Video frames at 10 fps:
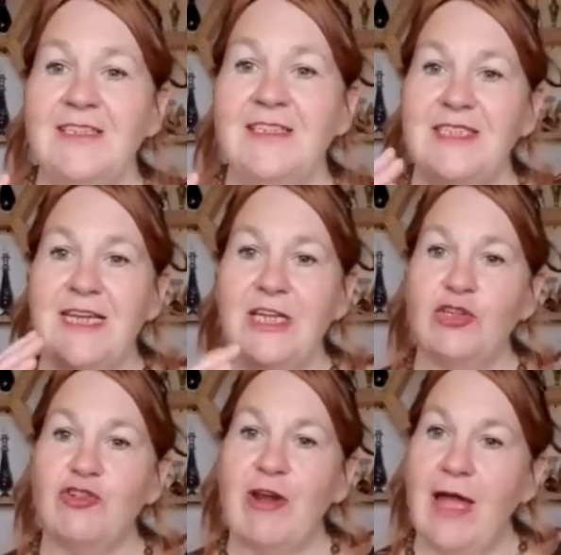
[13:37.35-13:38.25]
And
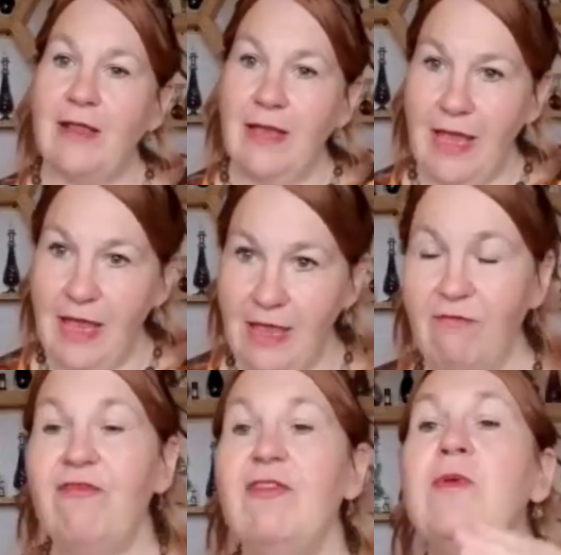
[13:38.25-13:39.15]
citral
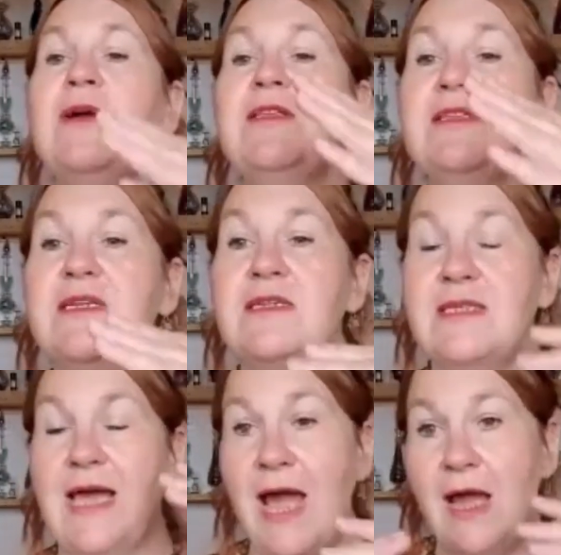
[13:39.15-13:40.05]

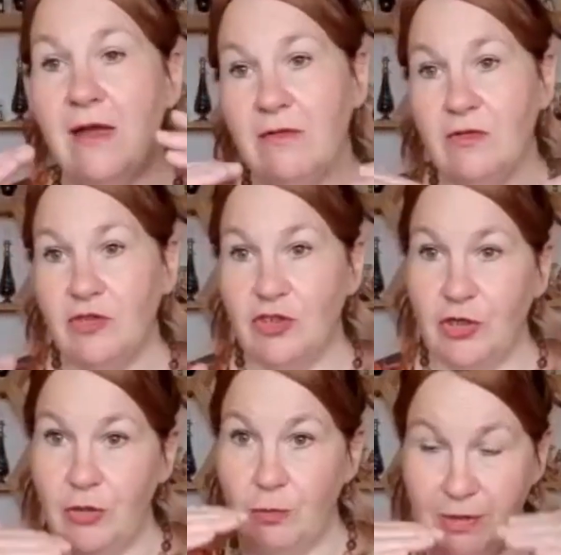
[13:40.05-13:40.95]
influences that
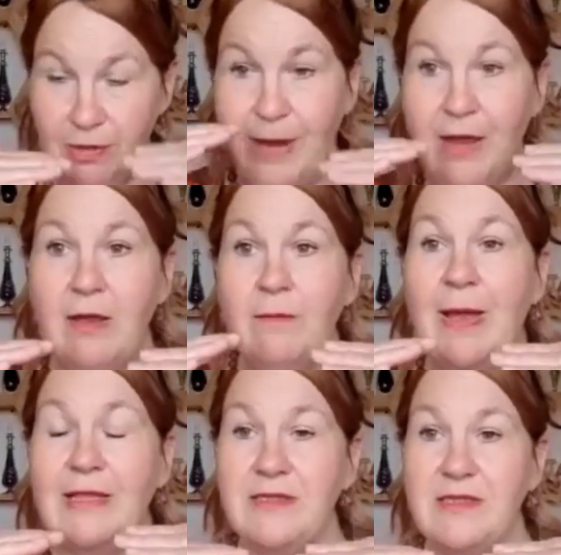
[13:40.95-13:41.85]
to bring about a
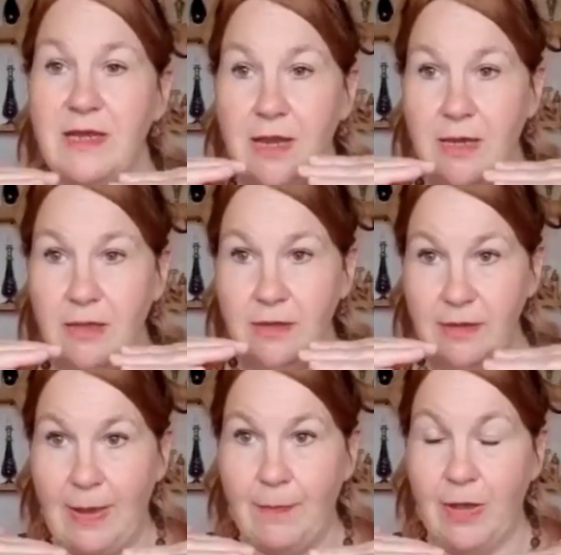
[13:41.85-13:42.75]
balance in the
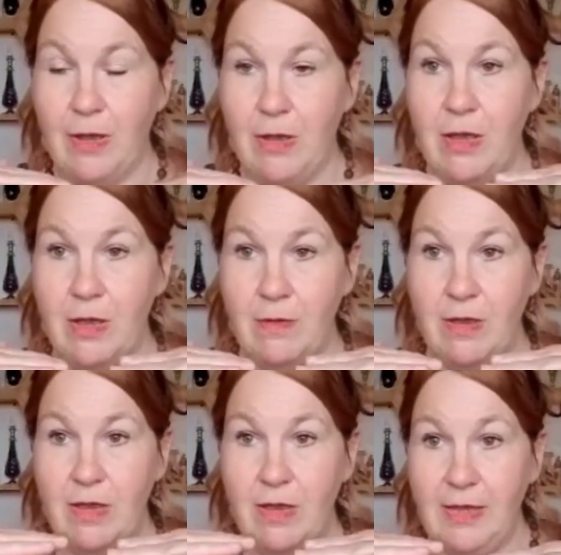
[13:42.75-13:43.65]
GABA,
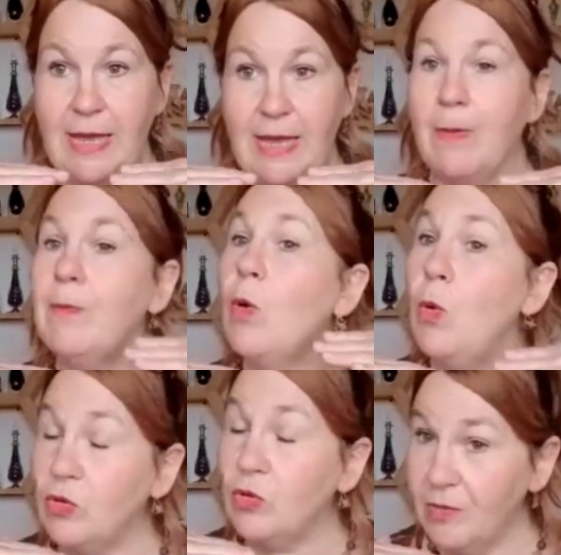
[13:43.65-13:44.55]
but
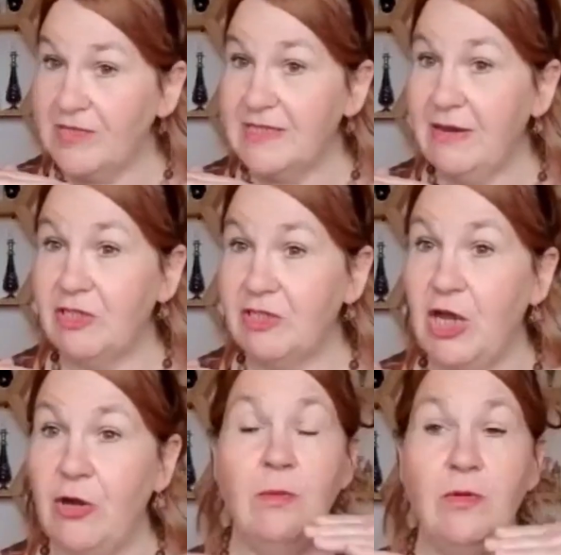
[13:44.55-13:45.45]
also in
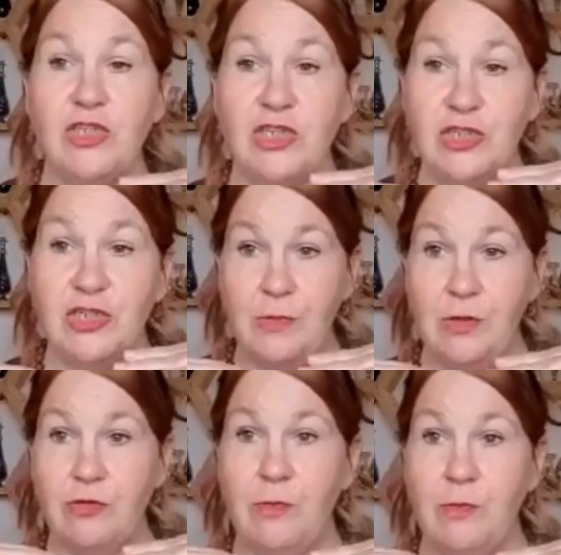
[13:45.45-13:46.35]
serotonin, which is the
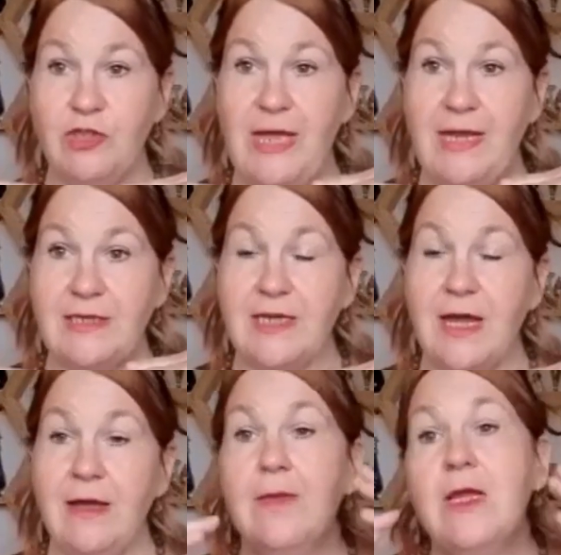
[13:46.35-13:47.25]
mood
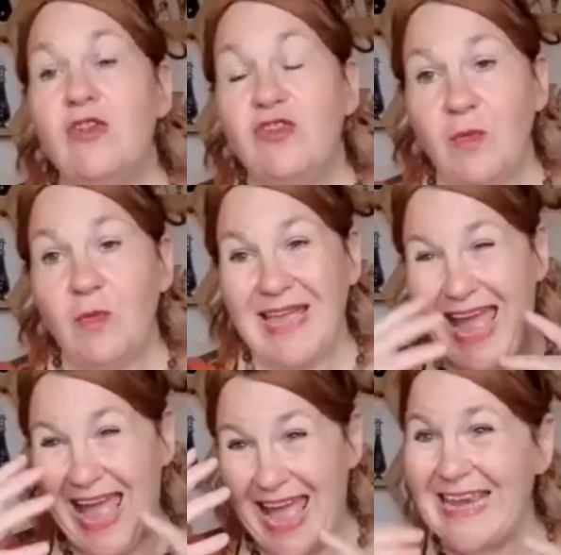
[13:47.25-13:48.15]
modulator. So
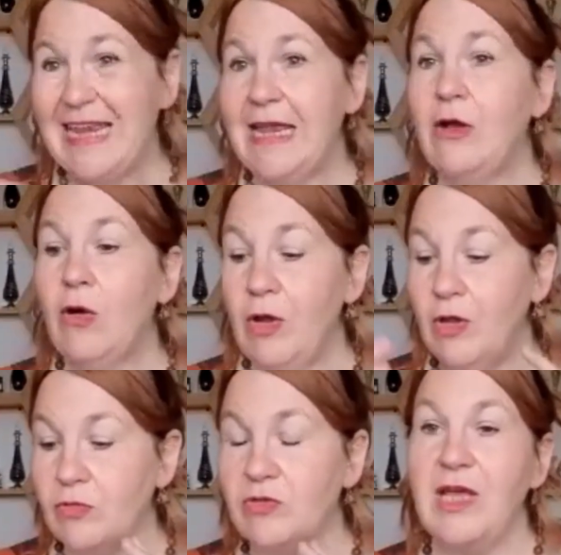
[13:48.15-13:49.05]
inhaling
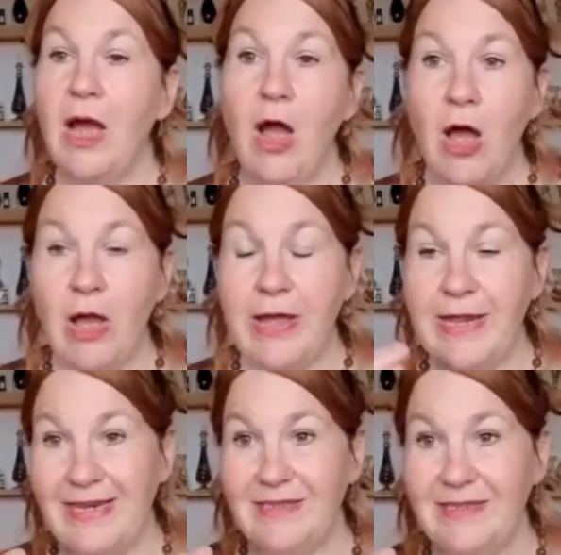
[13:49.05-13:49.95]
oils that are high
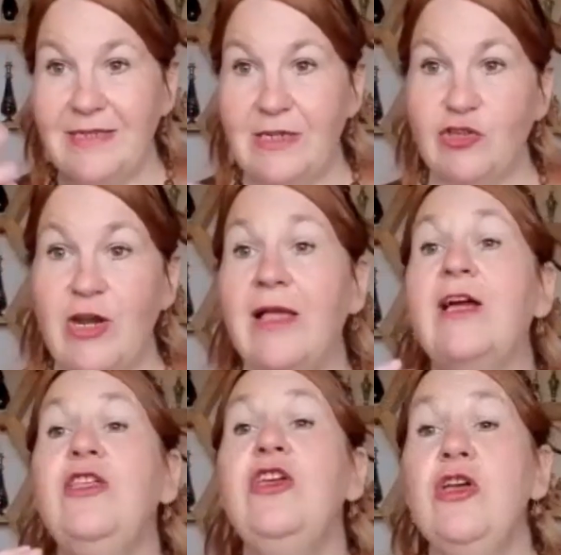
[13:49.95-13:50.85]
in citral
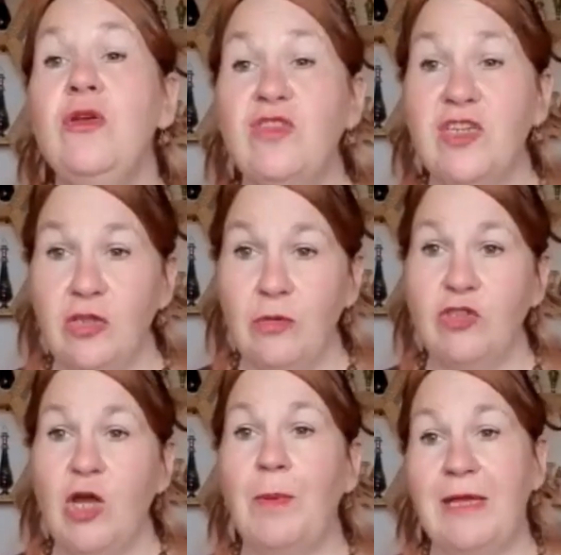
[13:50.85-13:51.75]
and using them
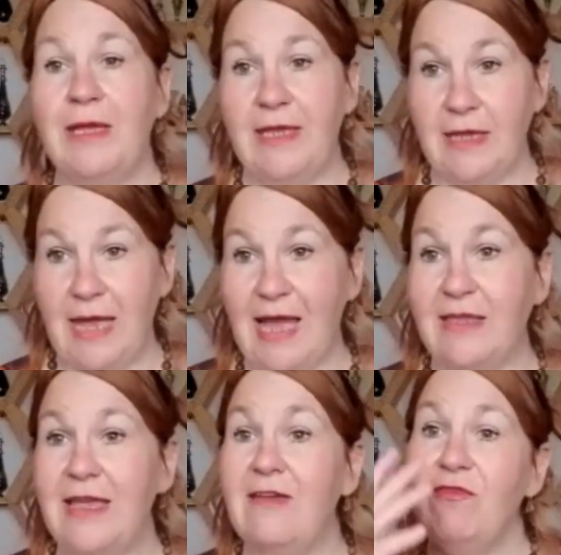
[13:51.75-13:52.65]
topically
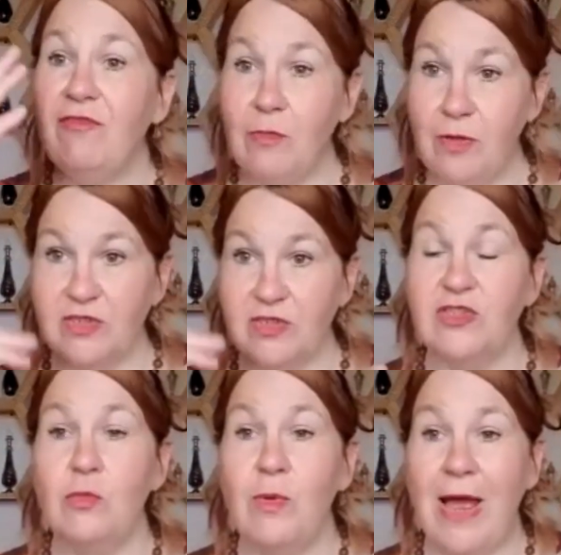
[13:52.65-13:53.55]
can influence
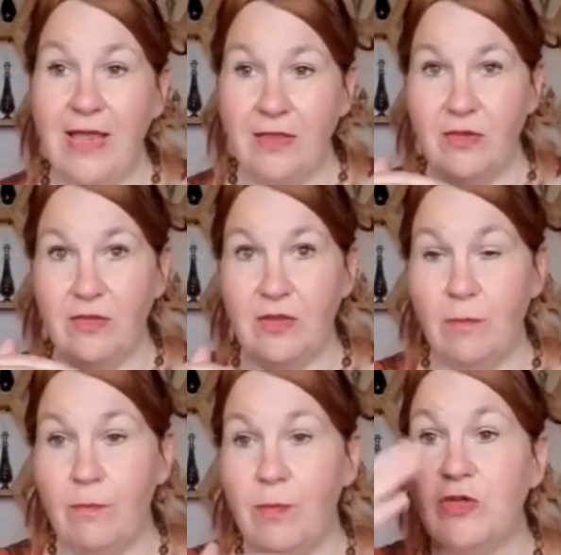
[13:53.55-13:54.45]
the way that the
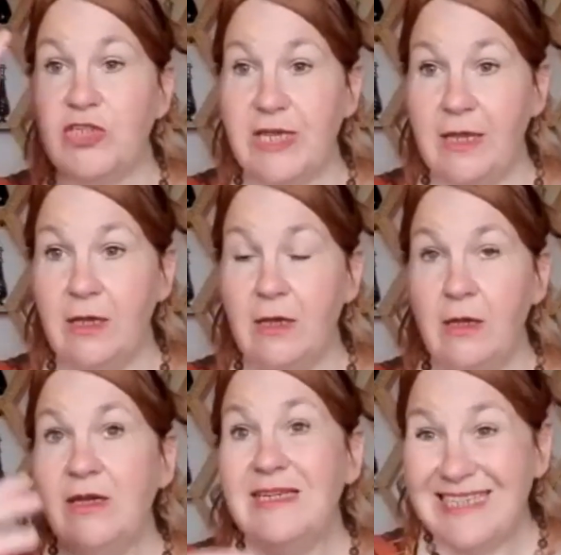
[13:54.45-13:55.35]
body
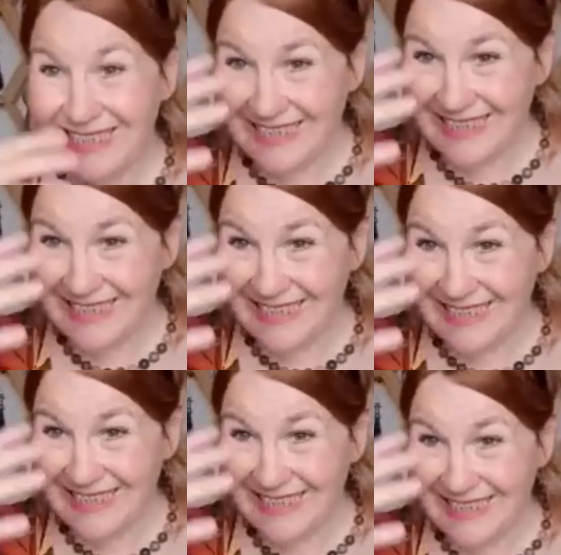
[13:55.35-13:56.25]

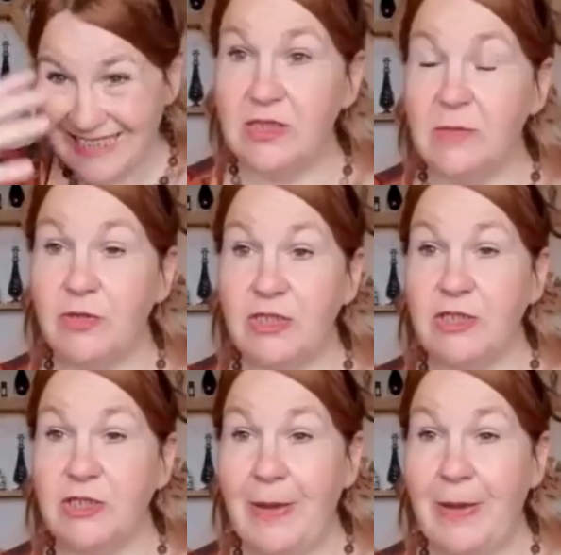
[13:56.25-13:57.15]
sensitizes the body
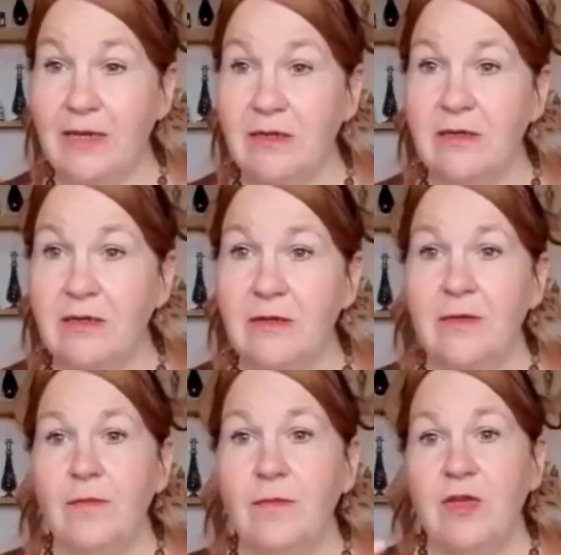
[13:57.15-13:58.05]
to pain.
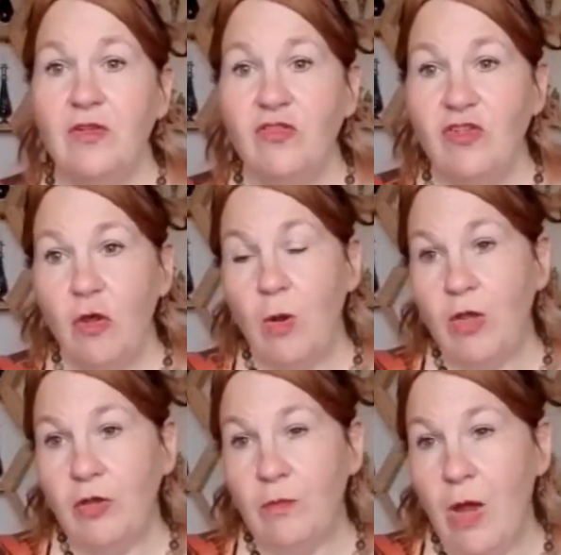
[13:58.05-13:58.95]
So at the
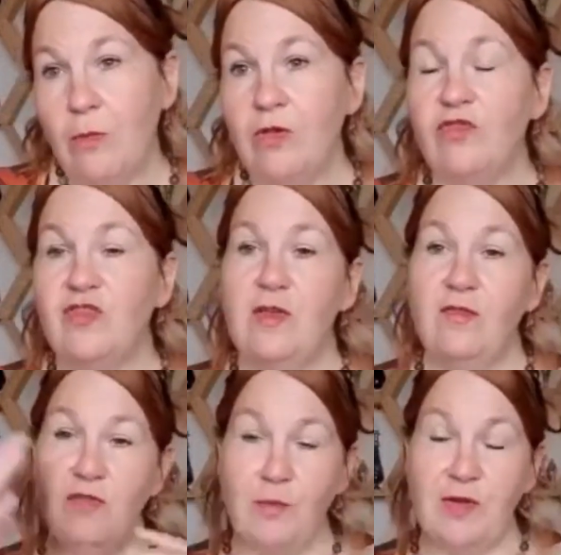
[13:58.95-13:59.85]
moment,
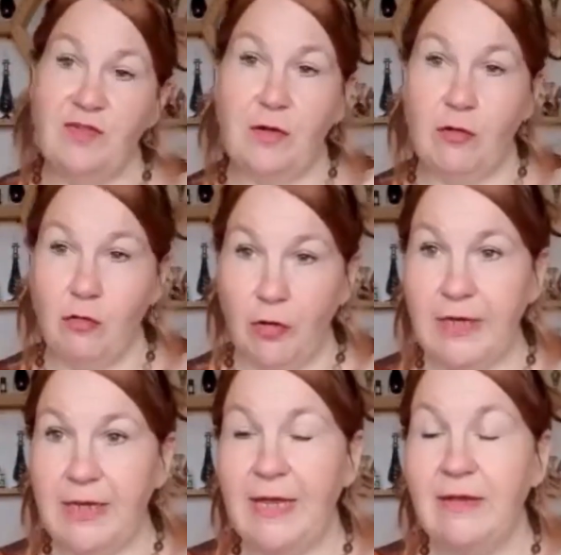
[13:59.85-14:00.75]
if somebody's in a chronic